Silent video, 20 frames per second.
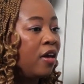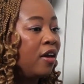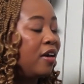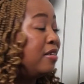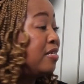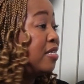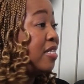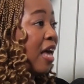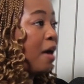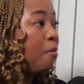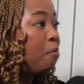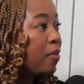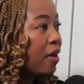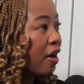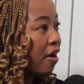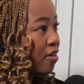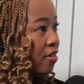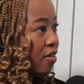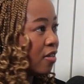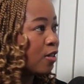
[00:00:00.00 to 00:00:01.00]
in
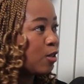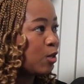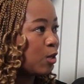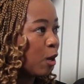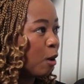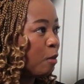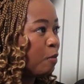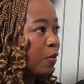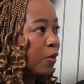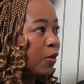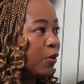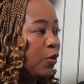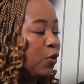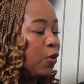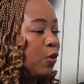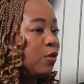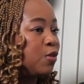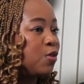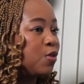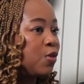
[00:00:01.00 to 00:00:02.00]
Zambia as an example,
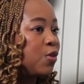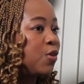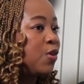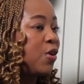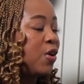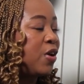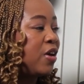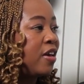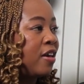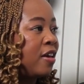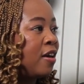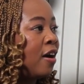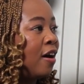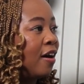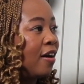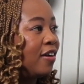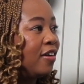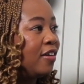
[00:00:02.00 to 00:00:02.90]
So yeah,